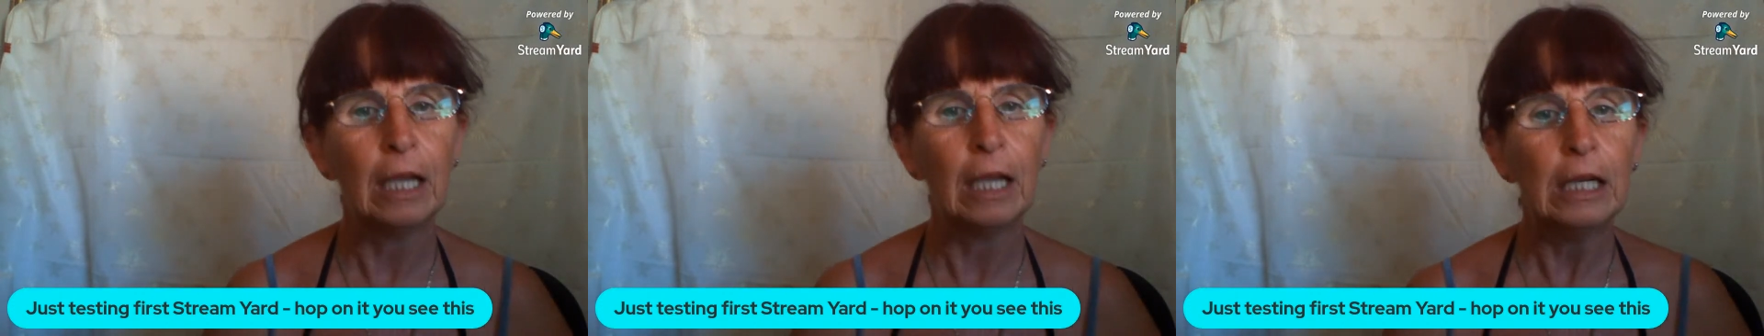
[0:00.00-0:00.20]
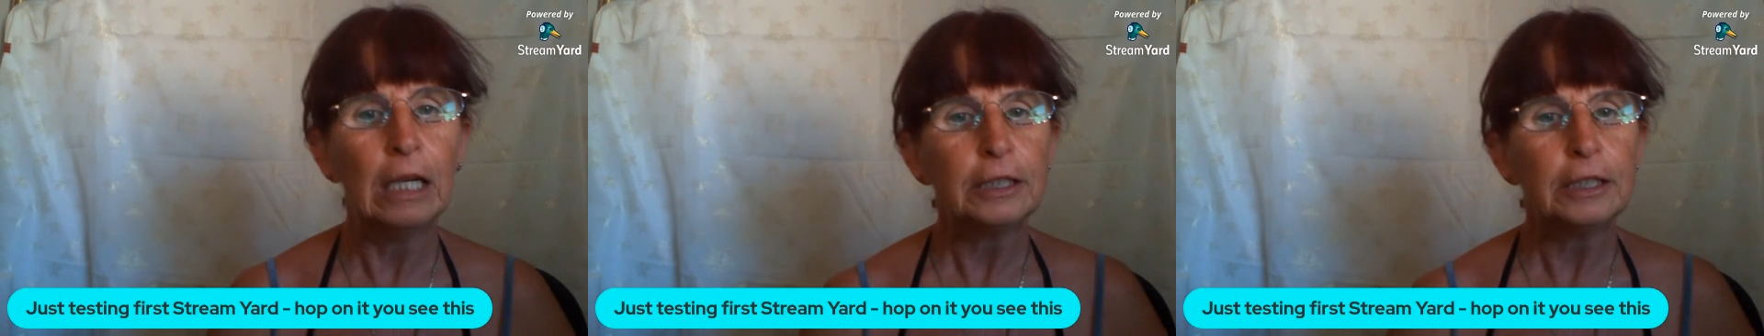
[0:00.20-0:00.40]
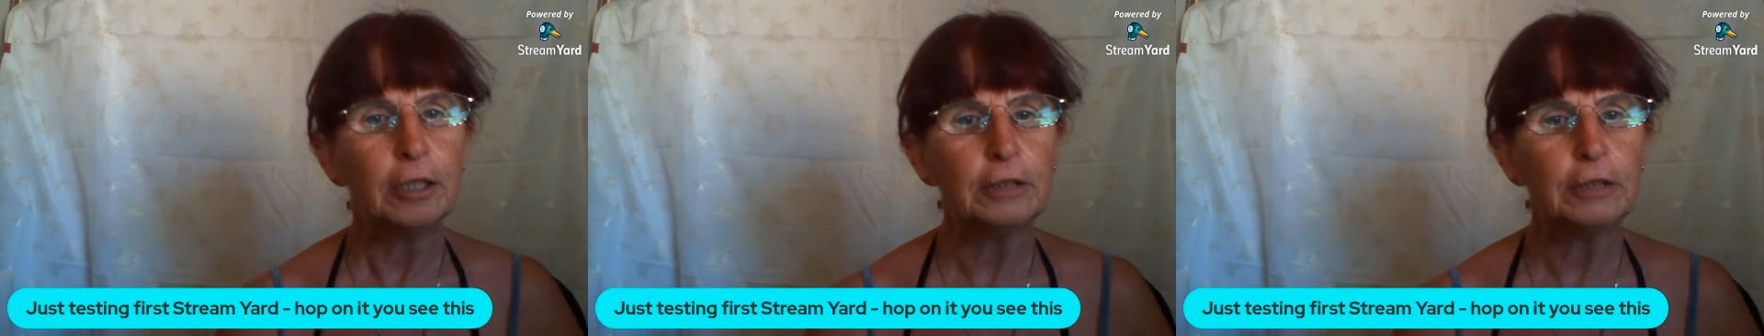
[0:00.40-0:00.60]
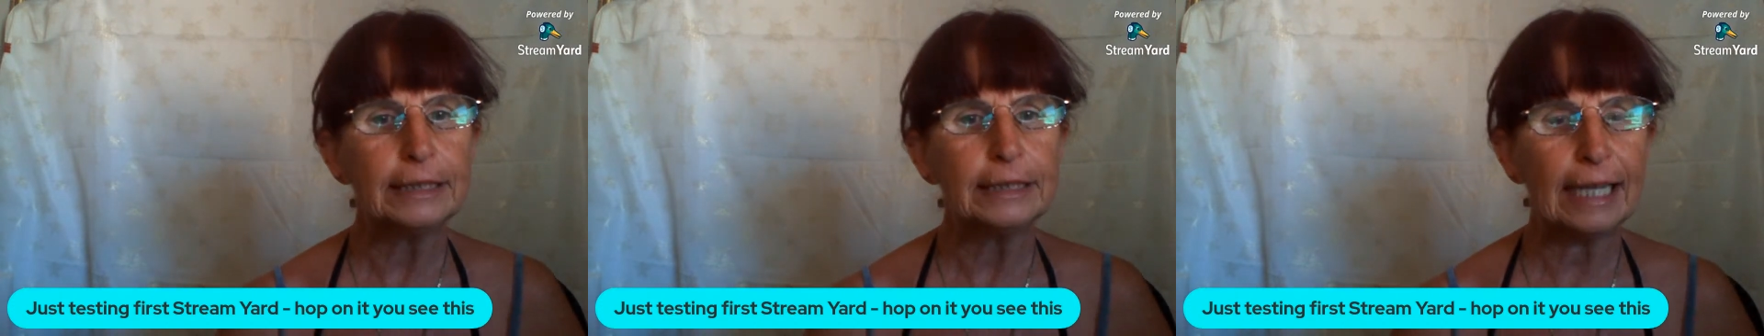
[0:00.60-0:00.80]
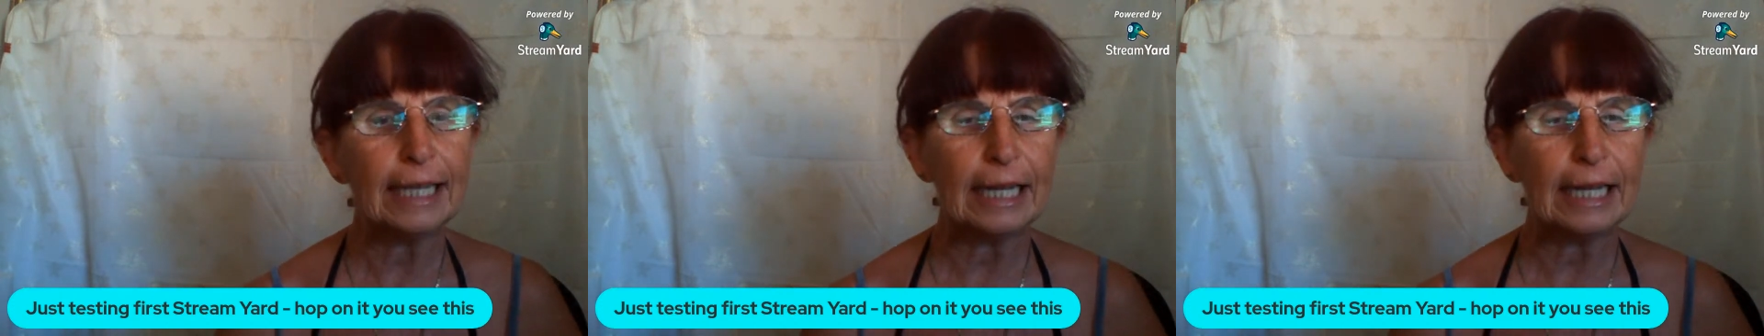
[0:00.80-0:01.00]
So
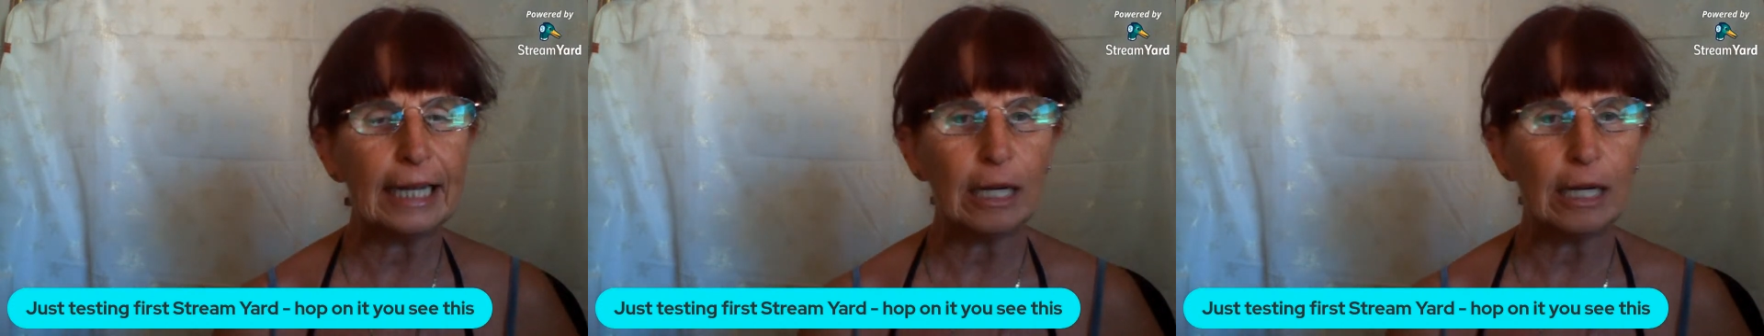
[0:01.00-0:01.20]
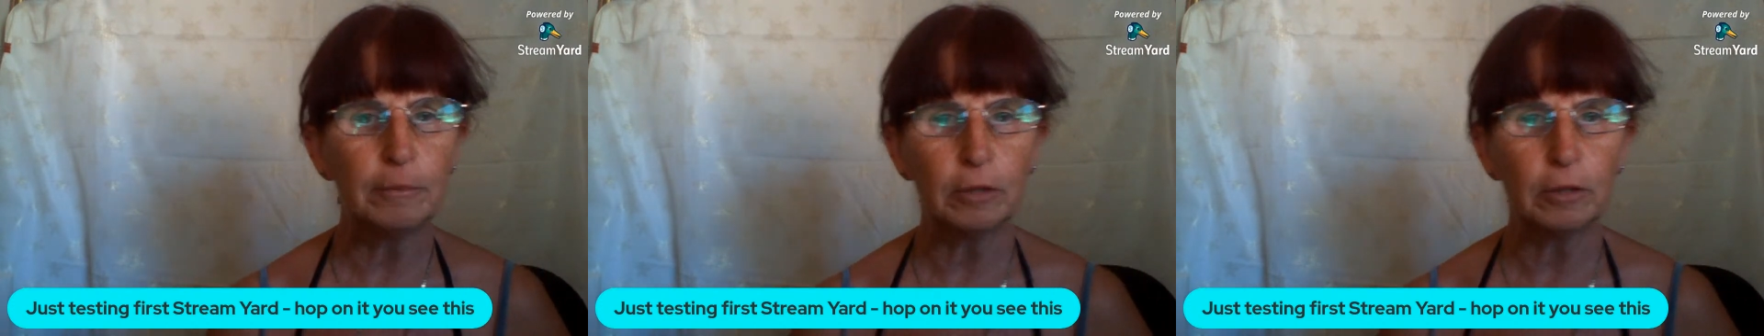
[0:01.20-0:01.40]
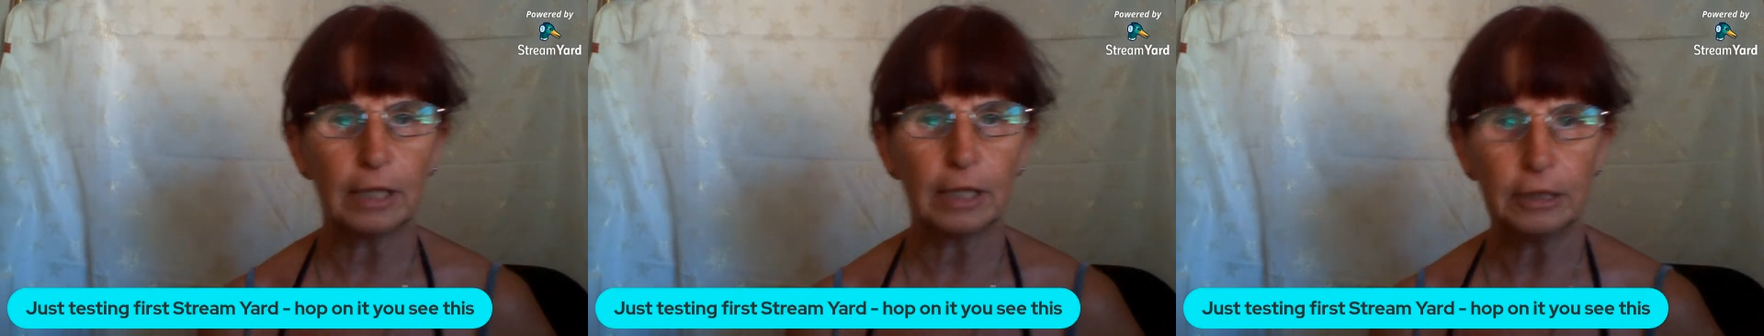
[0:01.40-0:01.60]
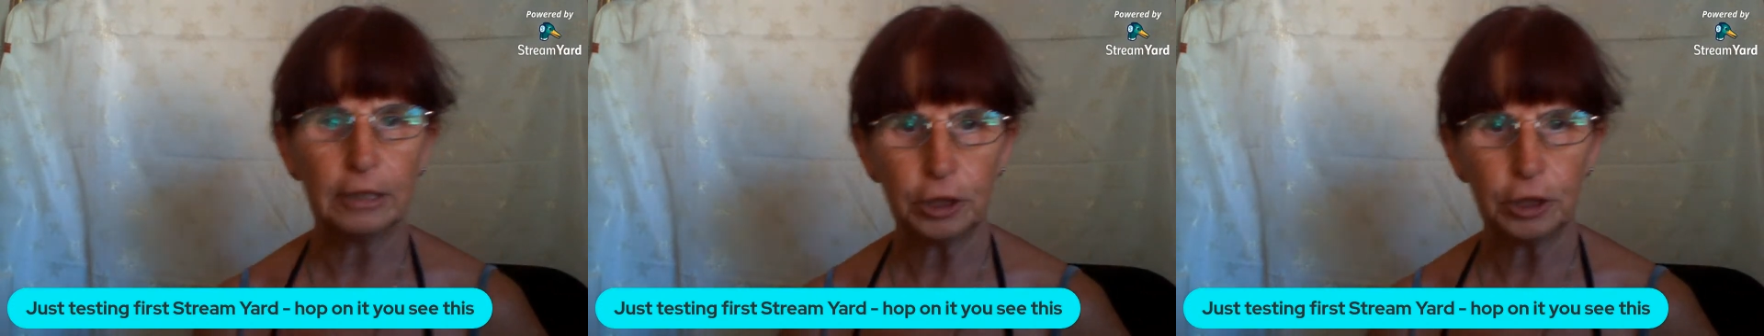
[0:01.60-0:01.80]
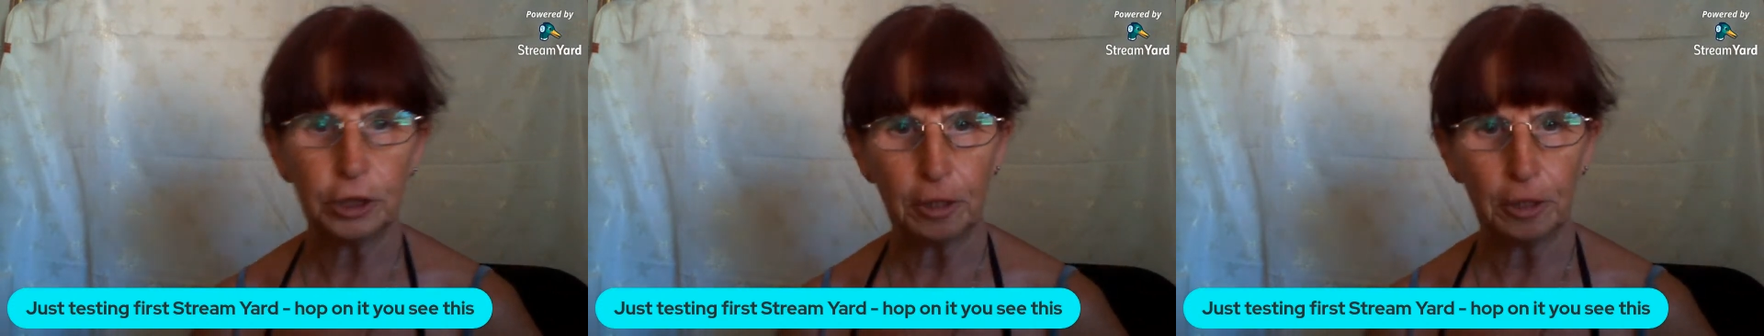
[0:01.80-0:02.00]
today I'm not going to
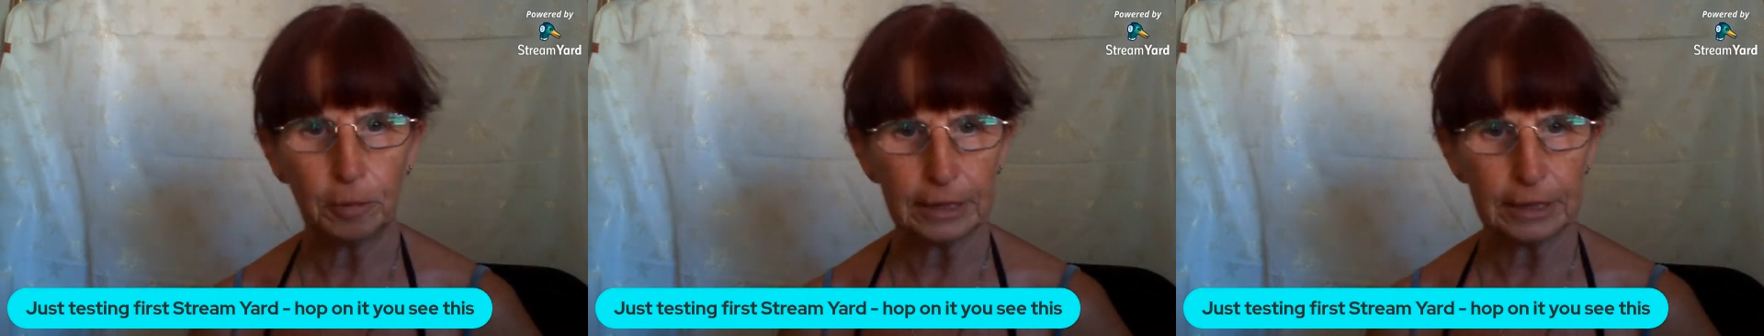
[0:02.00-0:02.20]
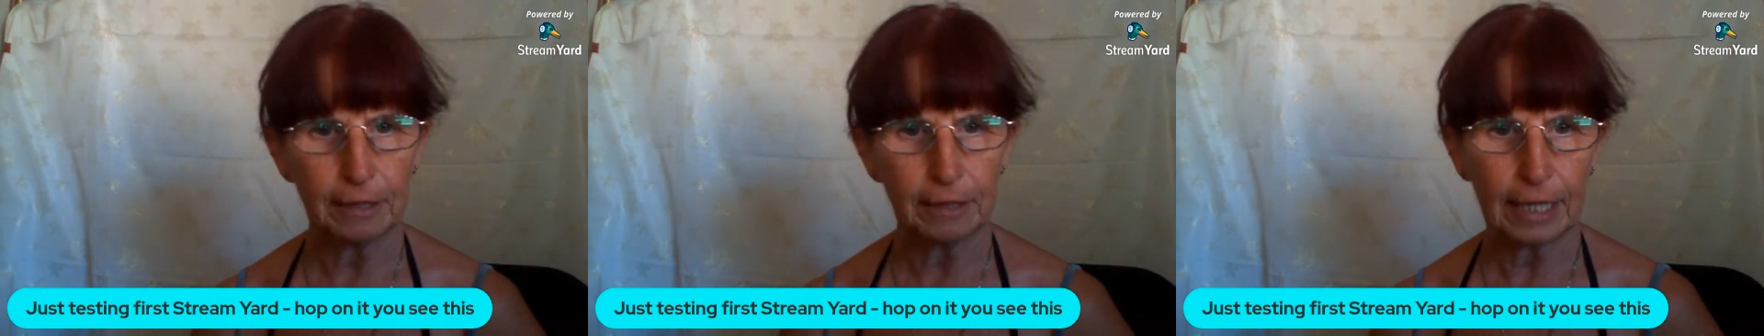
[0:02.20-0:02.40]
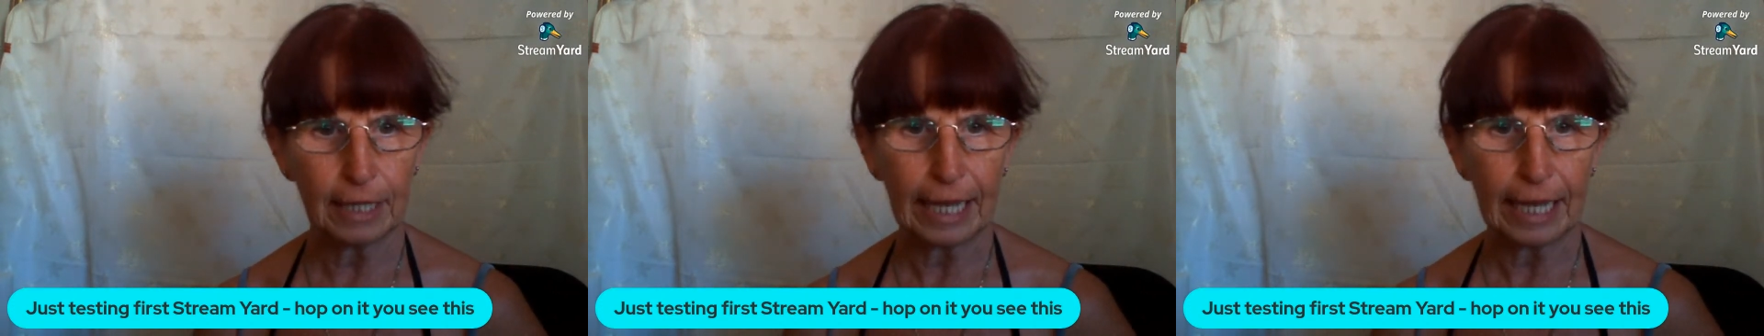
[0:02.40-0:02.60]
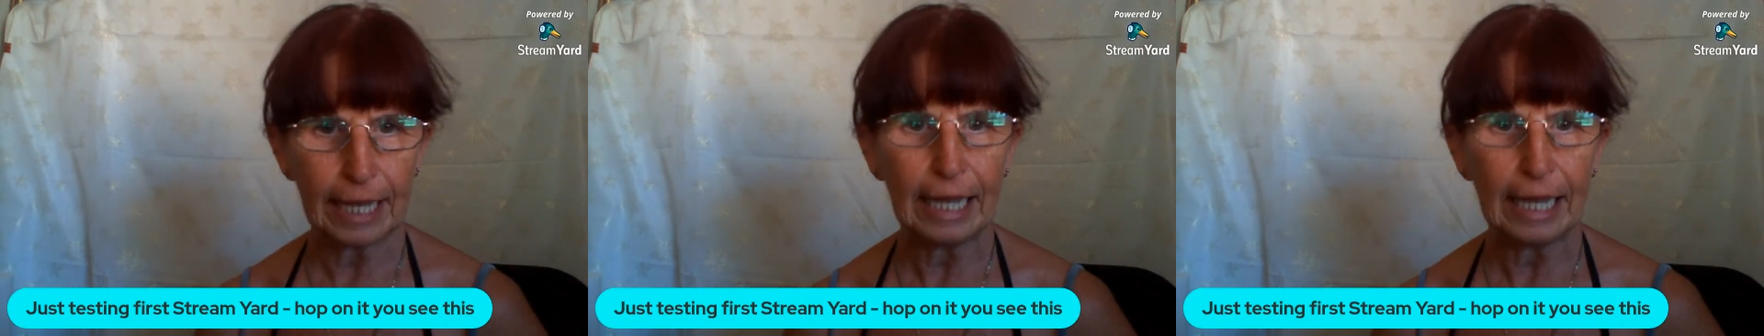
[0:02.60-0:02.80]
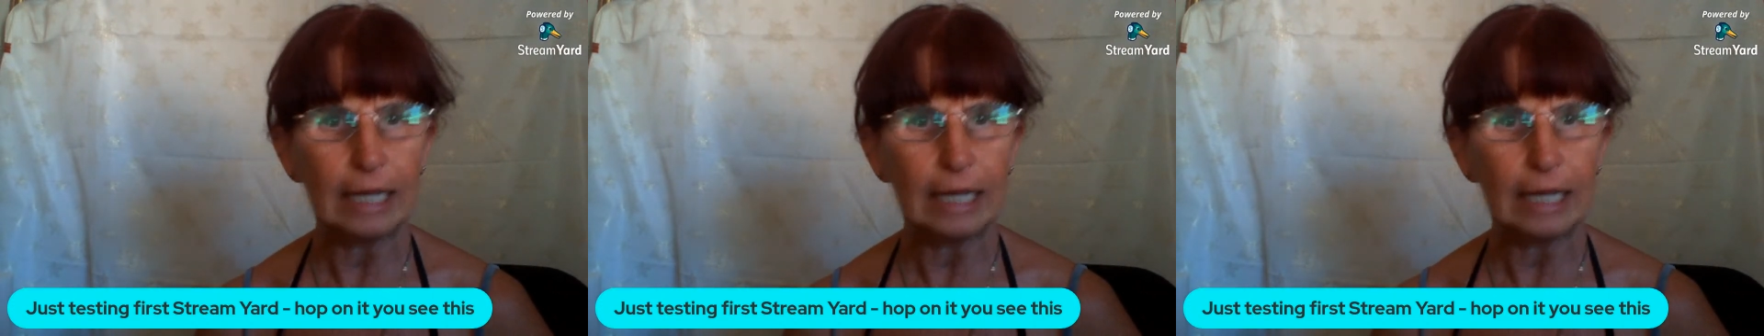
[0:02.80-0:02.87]
show you what's under the hat